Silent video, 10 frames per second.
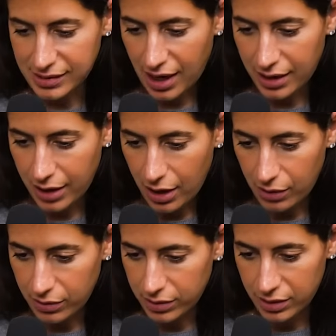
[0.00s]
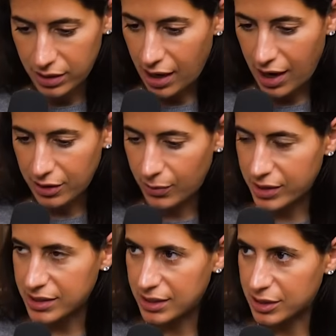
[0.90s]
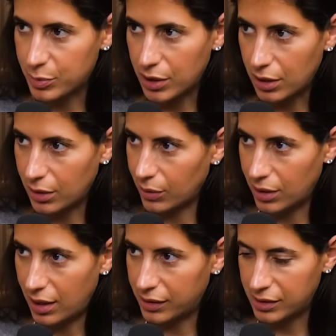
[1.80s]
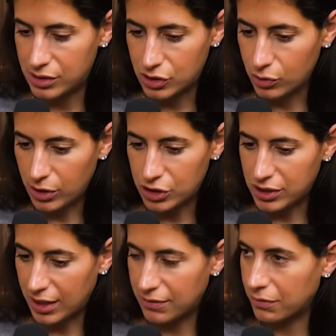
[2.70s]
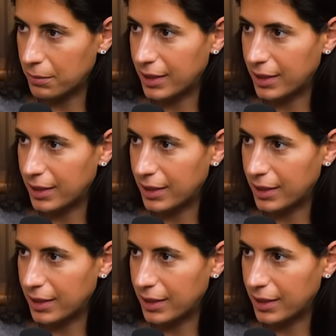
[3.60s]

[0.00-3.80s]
That's got to go. I don't want to see a Speedo on it. It's too much skin for